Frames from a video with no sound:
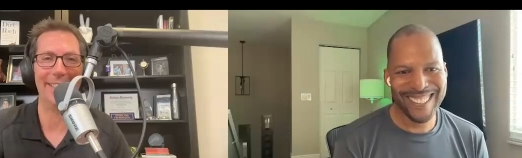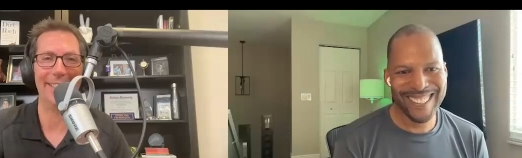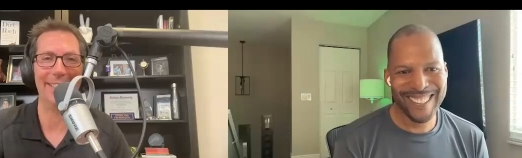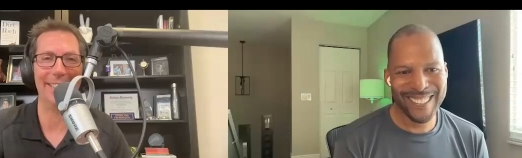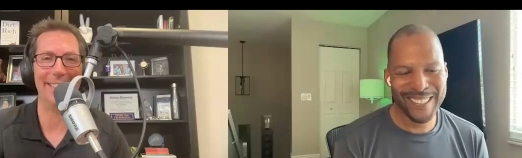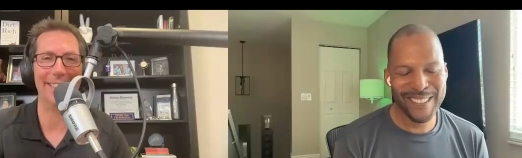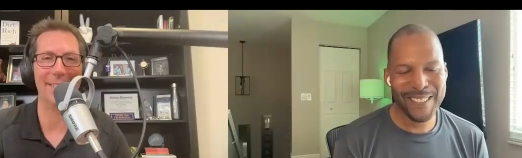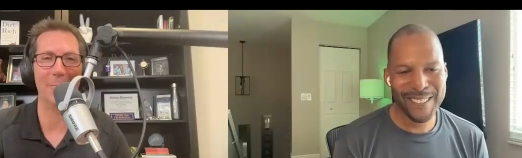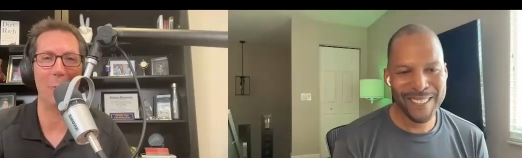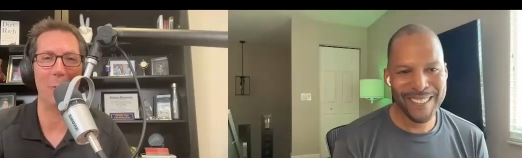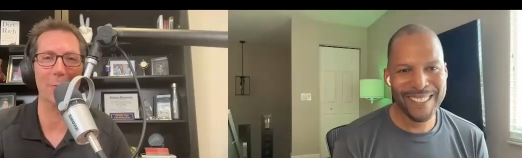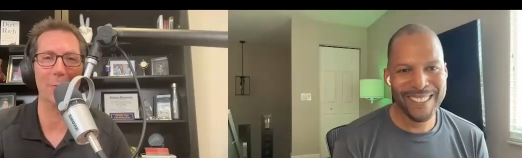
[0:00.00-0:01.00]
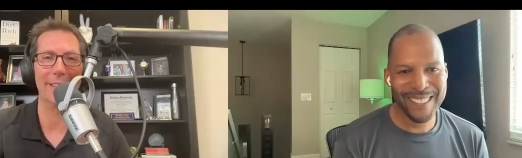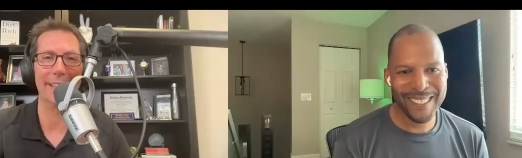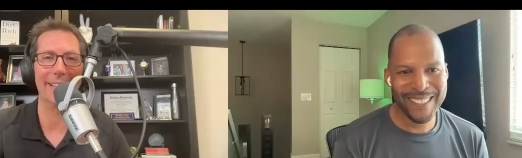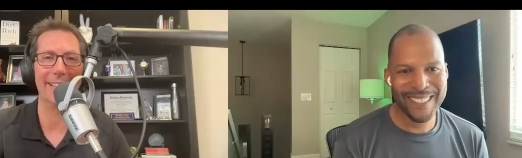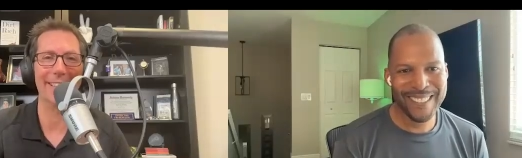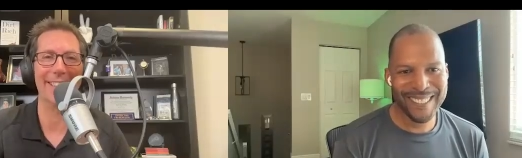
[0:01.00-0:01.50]
Speaker 1: just warms
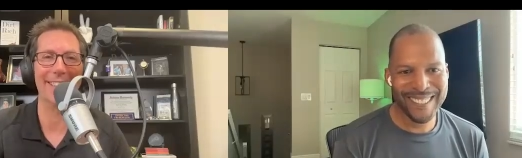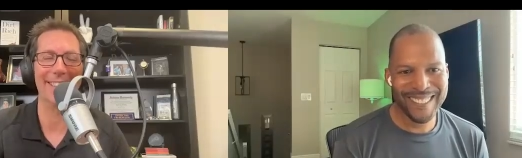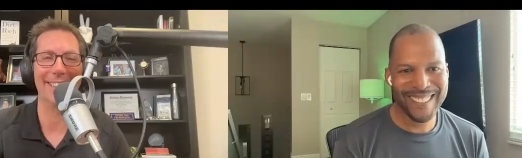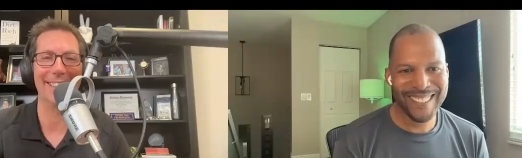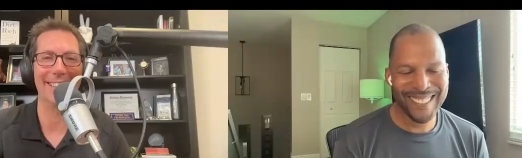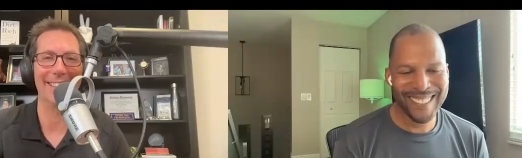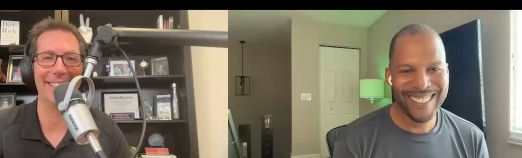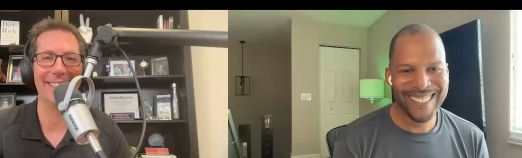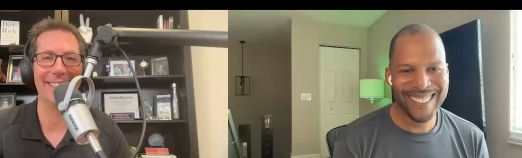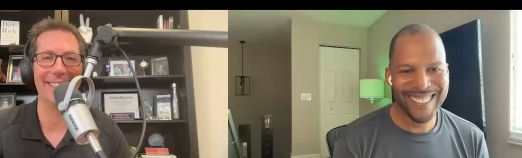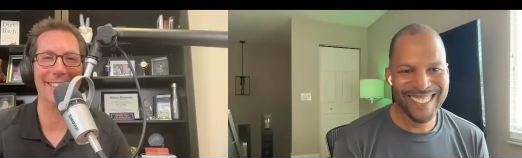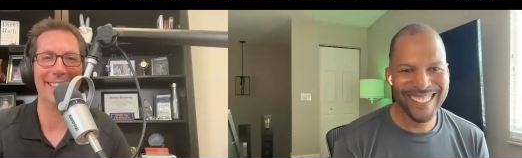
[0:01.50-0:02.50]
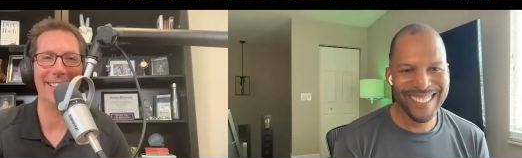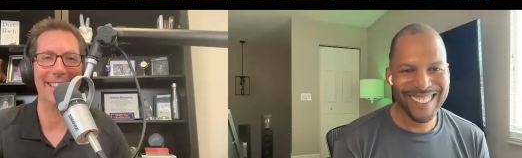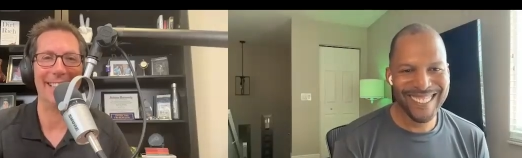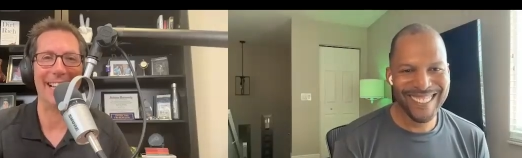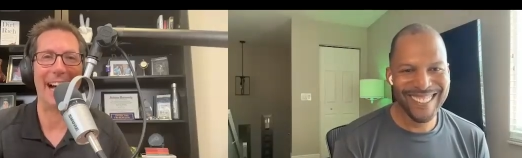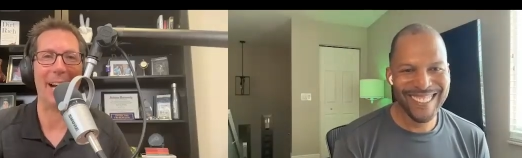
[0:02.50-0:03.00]
the, the
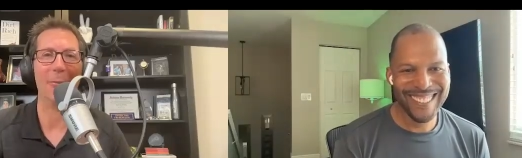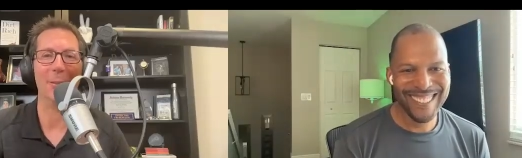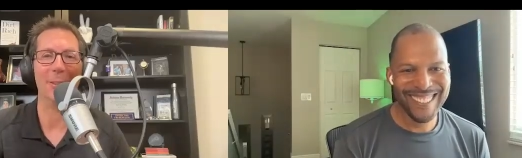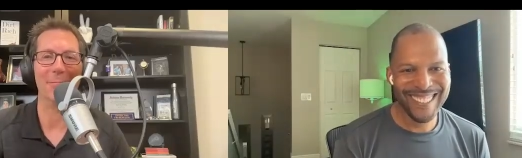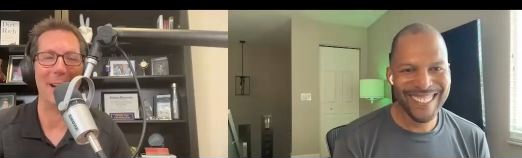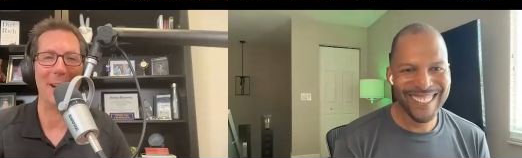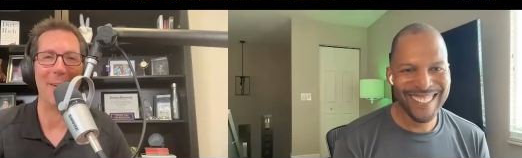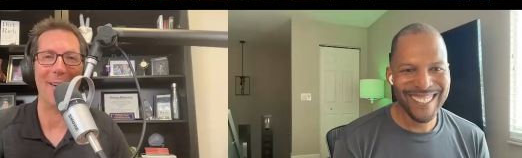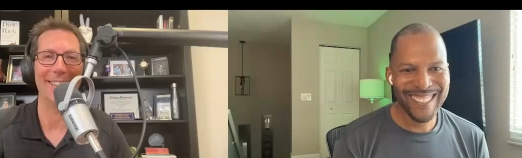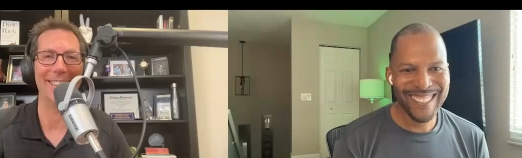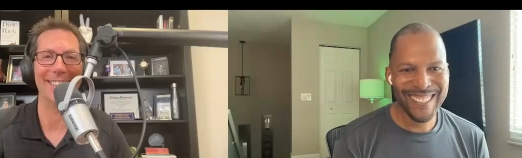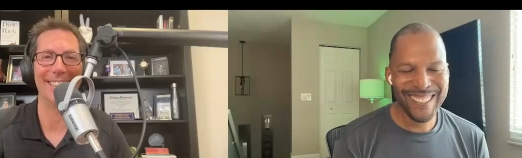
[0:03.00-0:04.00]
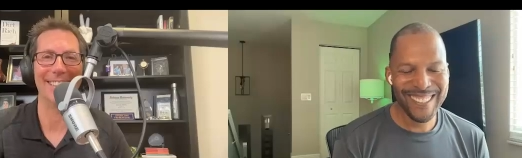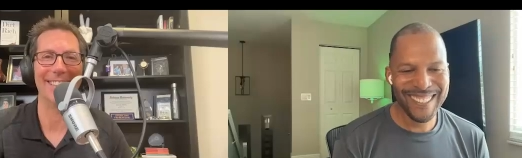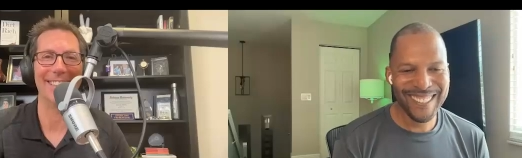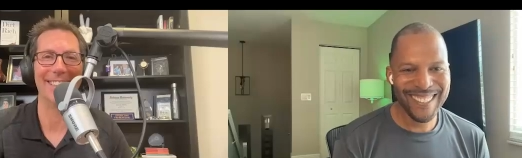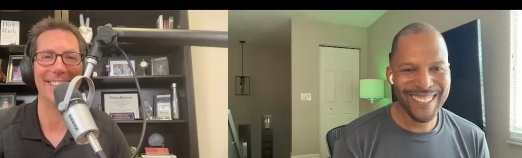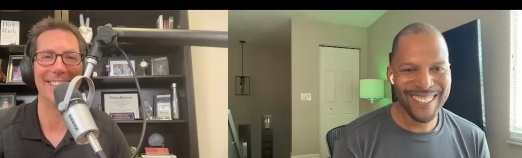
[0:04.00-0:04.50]
cockles of my heart.
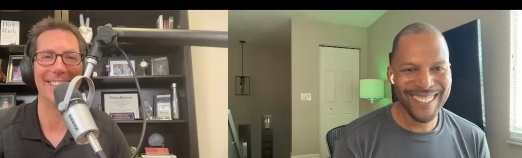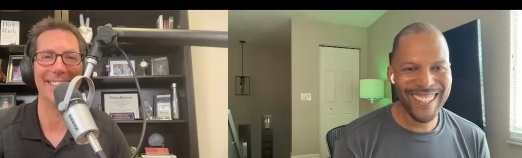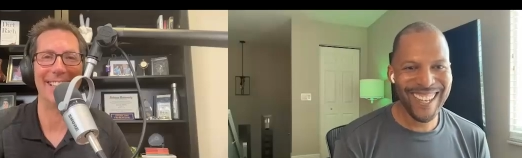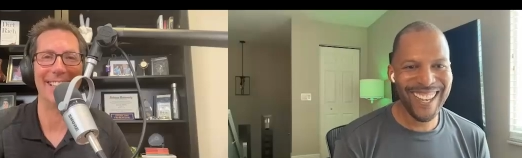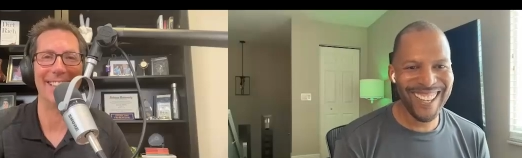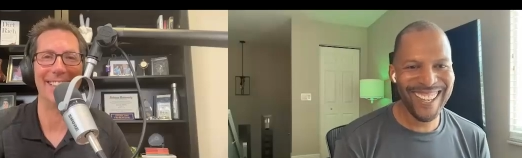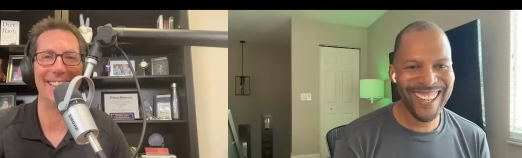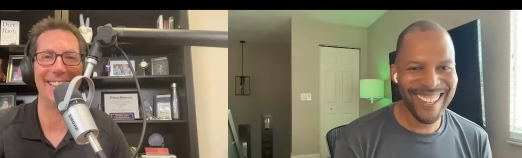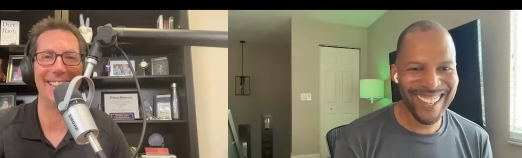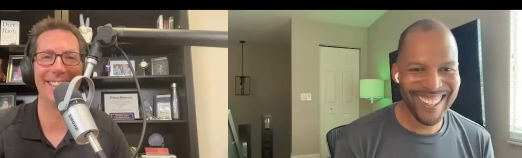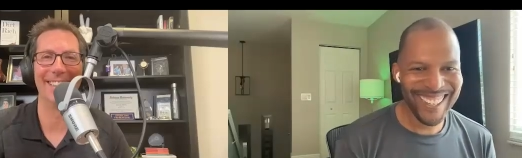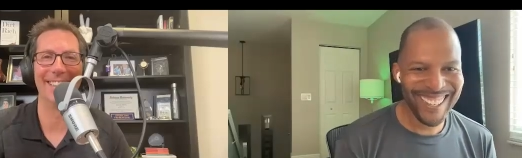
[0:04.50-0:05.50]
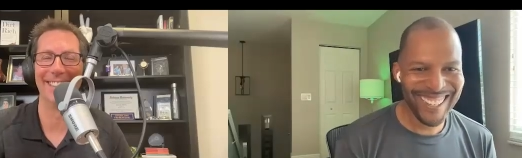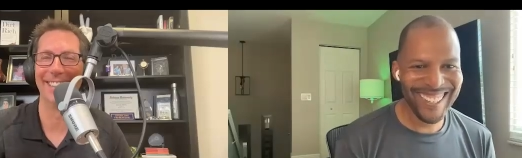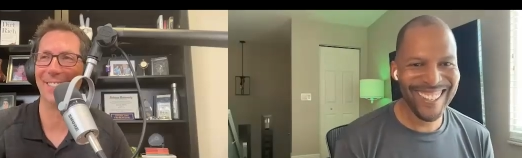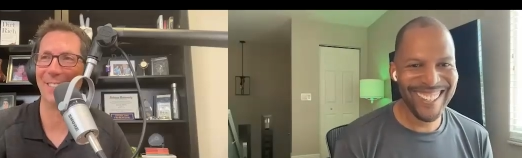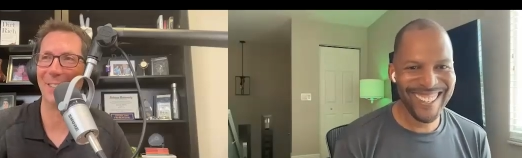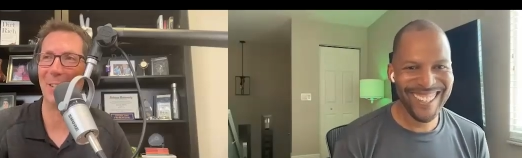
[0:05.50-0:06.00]
It's not that,
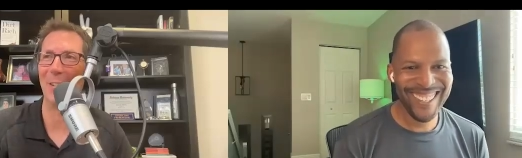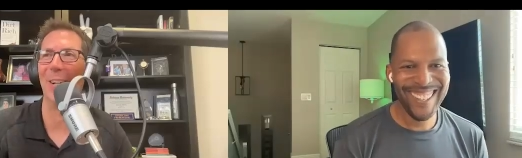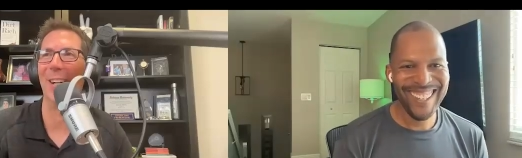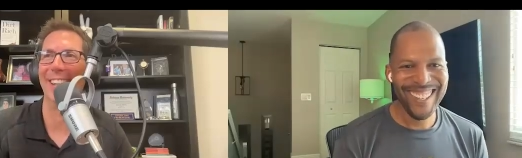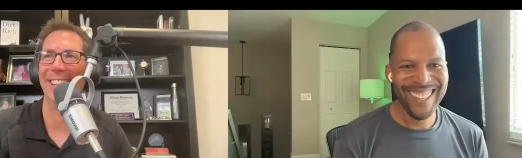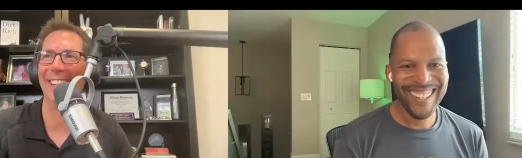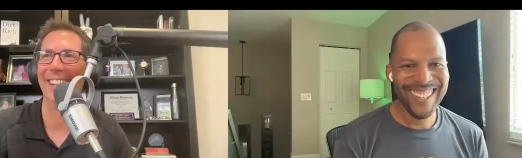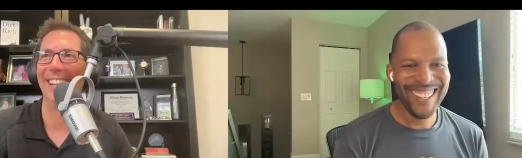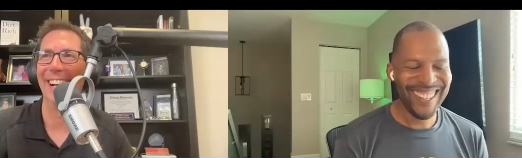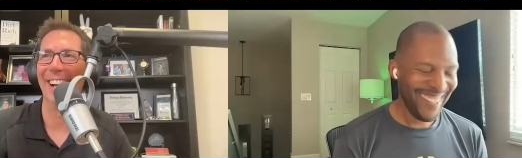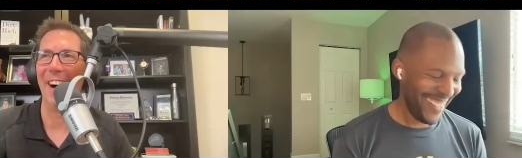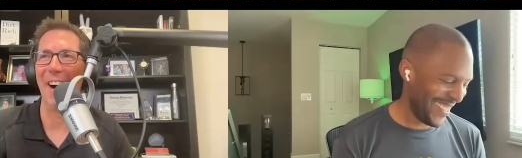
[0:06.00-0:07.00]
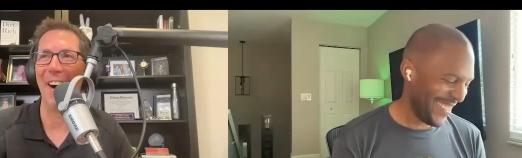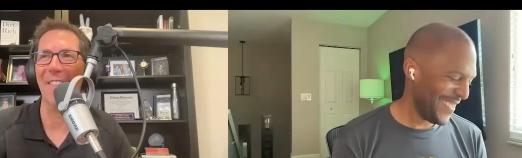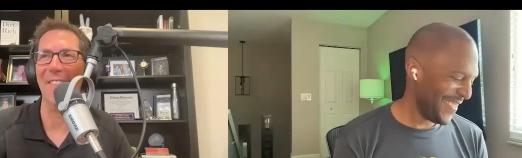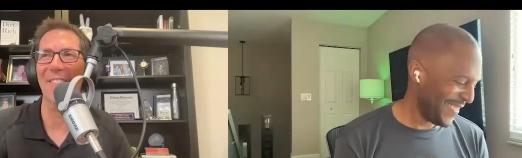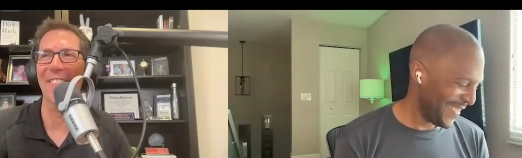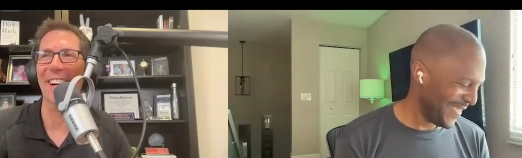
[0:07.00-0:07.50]
for sure.
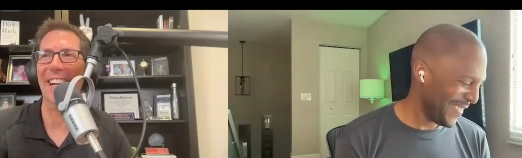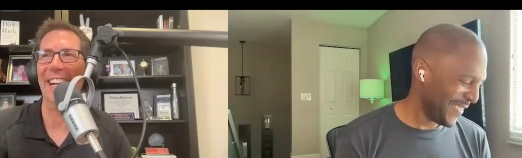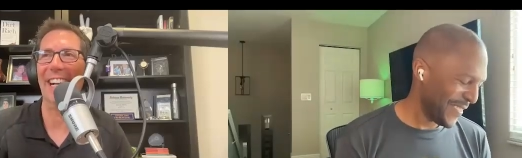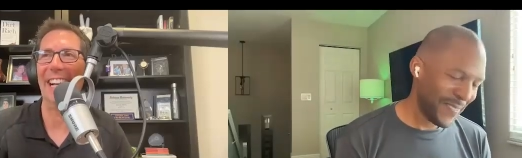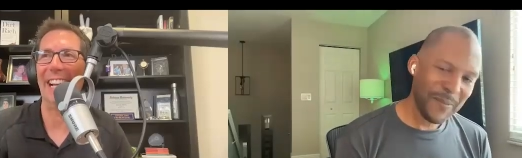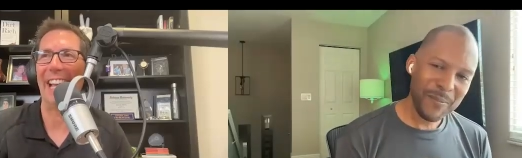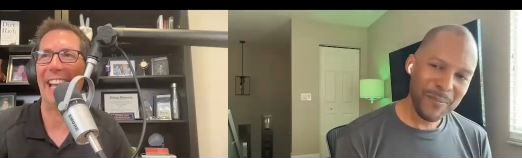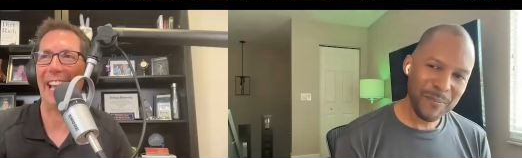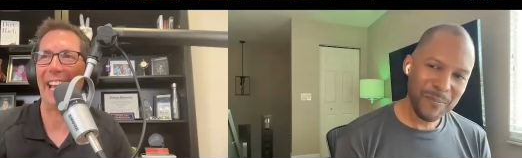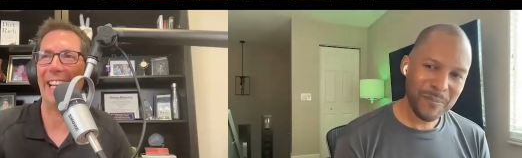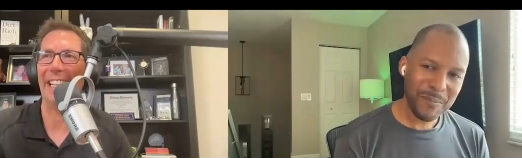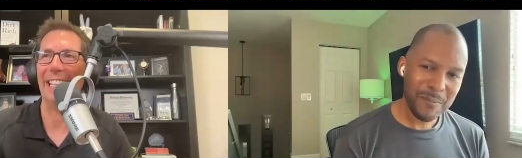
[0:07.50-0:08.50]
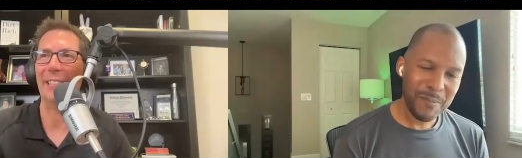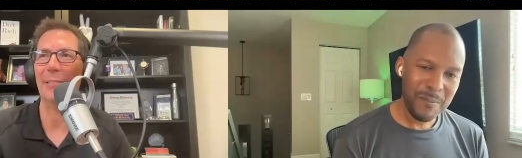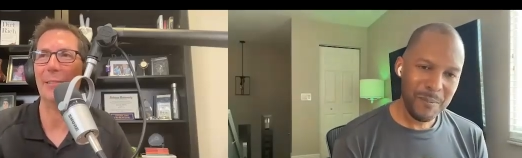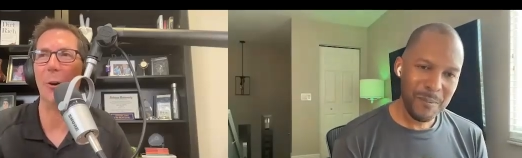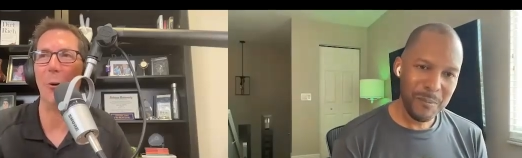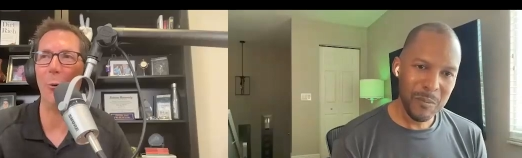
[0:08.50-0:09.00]
Um,
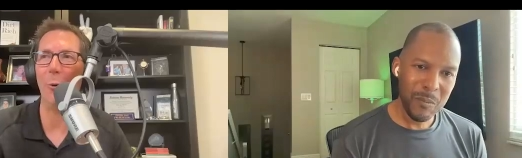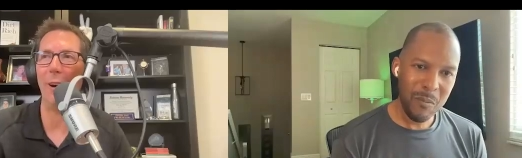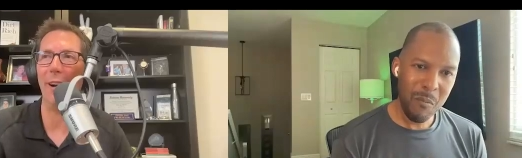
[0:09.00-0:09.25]
so